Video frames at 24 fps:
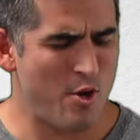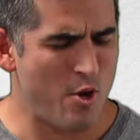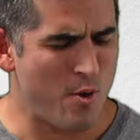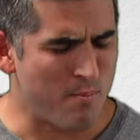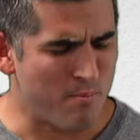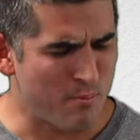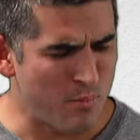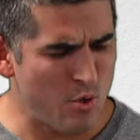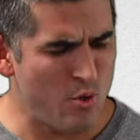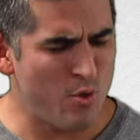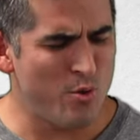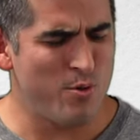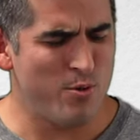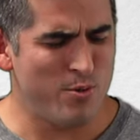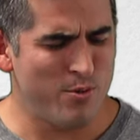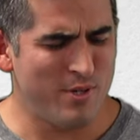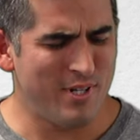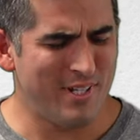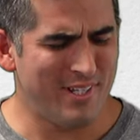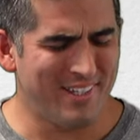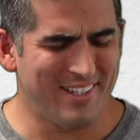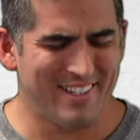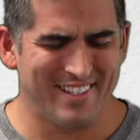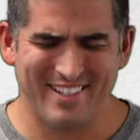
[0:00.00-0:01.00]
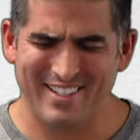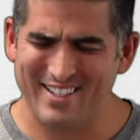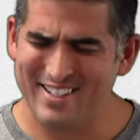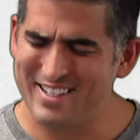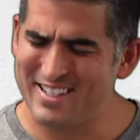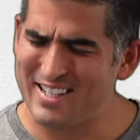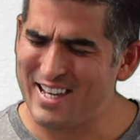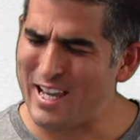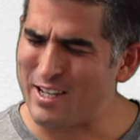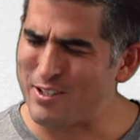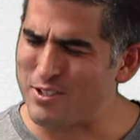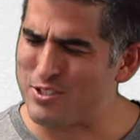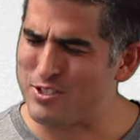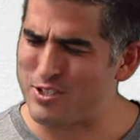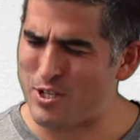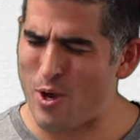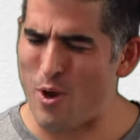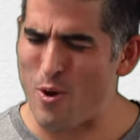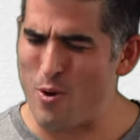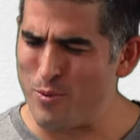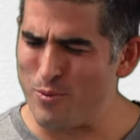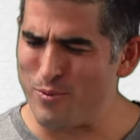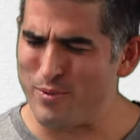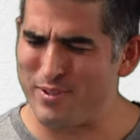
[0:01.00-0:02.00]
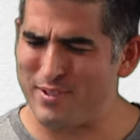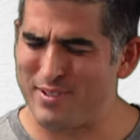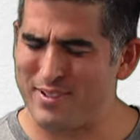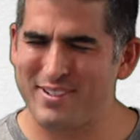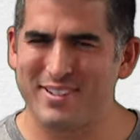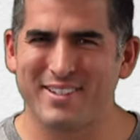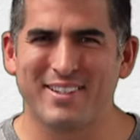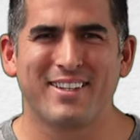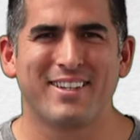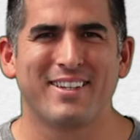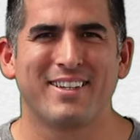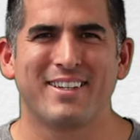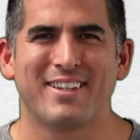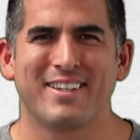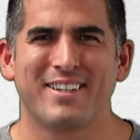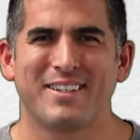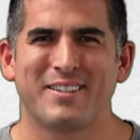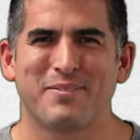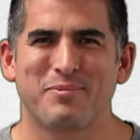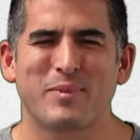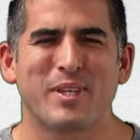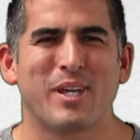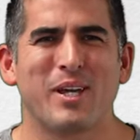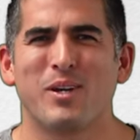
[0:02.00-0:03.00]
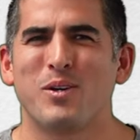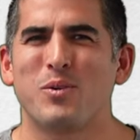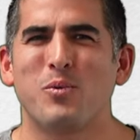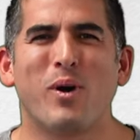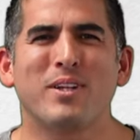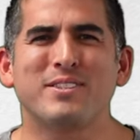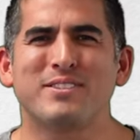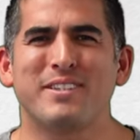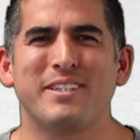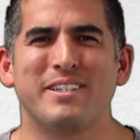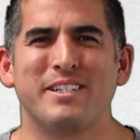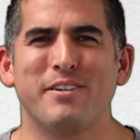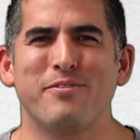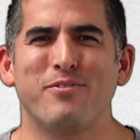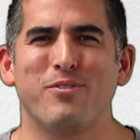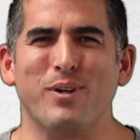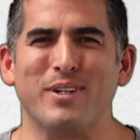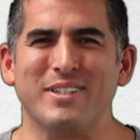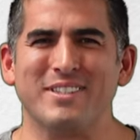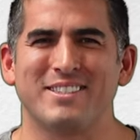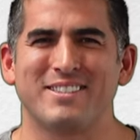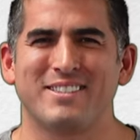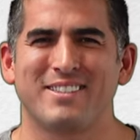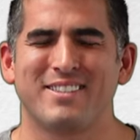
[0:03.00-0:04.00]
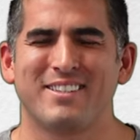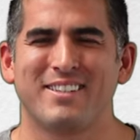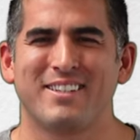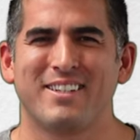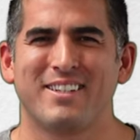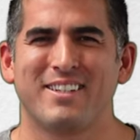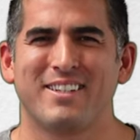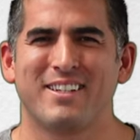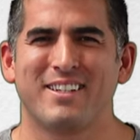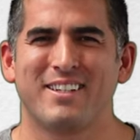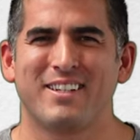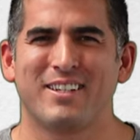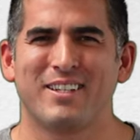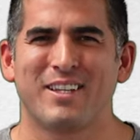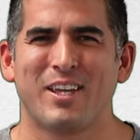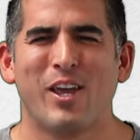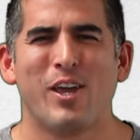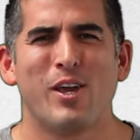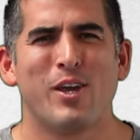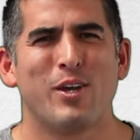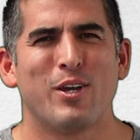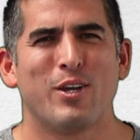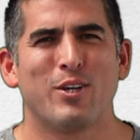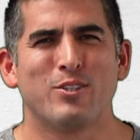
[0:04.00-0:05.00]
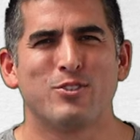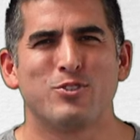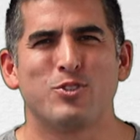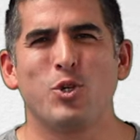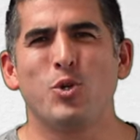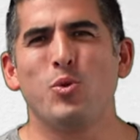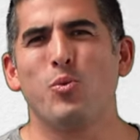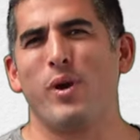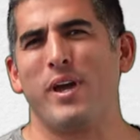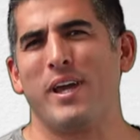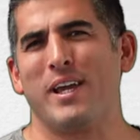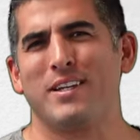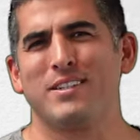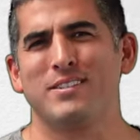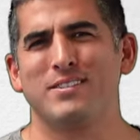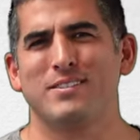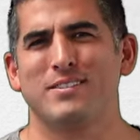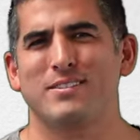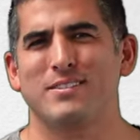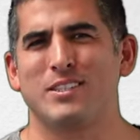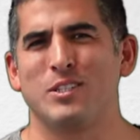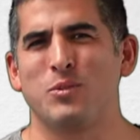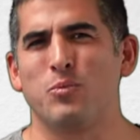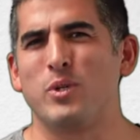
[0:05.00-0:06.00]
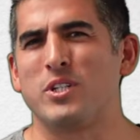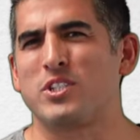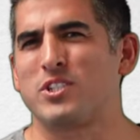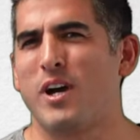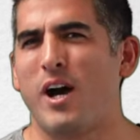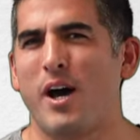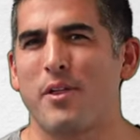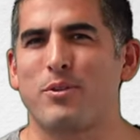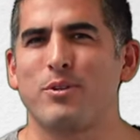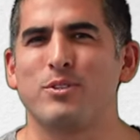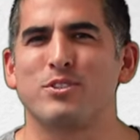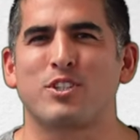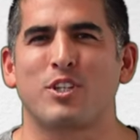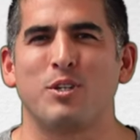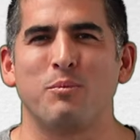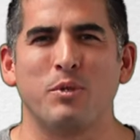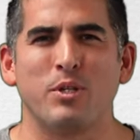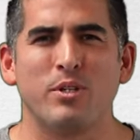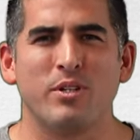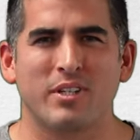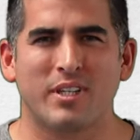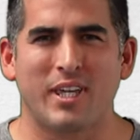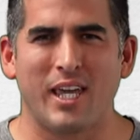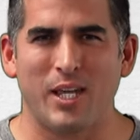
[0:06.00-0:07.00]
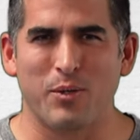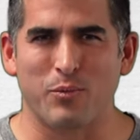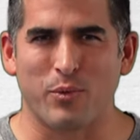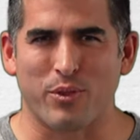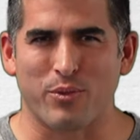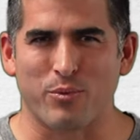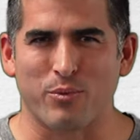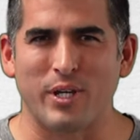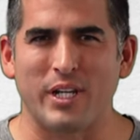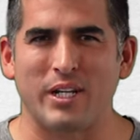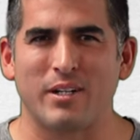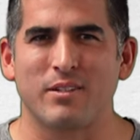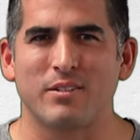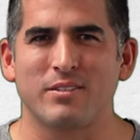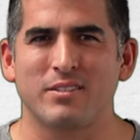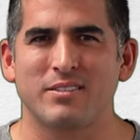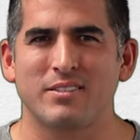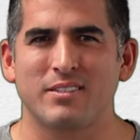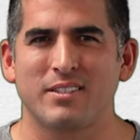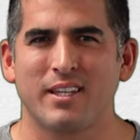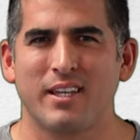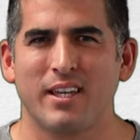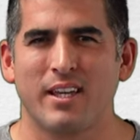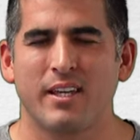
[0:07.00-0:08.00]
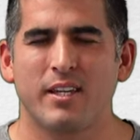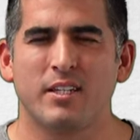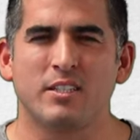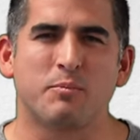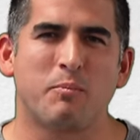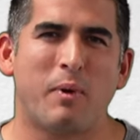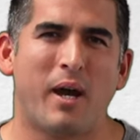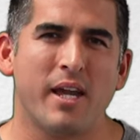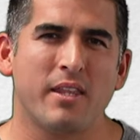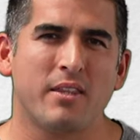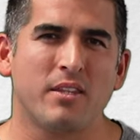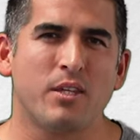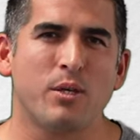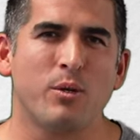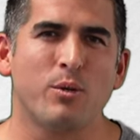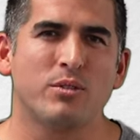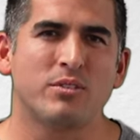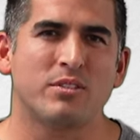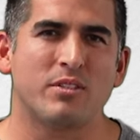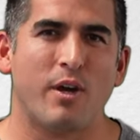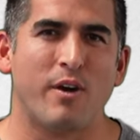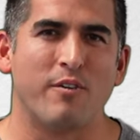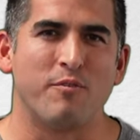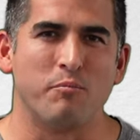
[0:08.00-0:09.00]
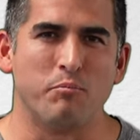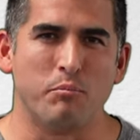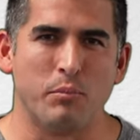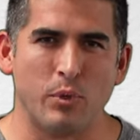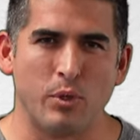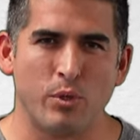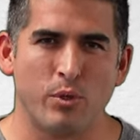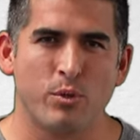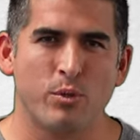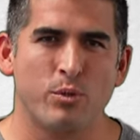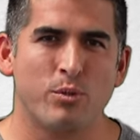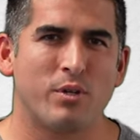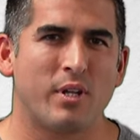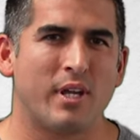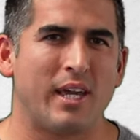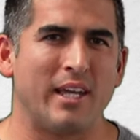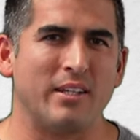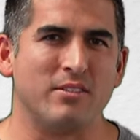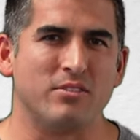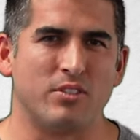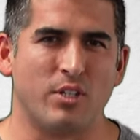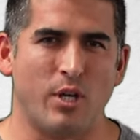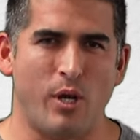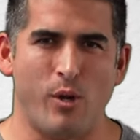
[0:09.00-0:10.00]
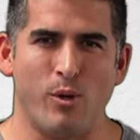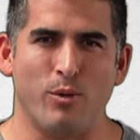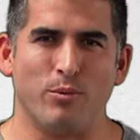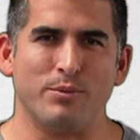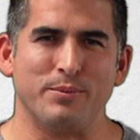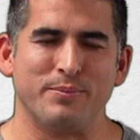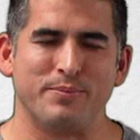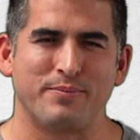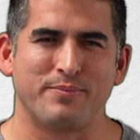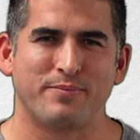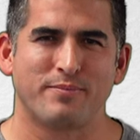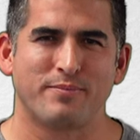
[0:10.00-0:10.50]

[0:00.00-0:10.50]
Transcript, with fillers: Mood and tone. What's the difference? Two ways in which authors communicate with readers is by the use of mood and tone.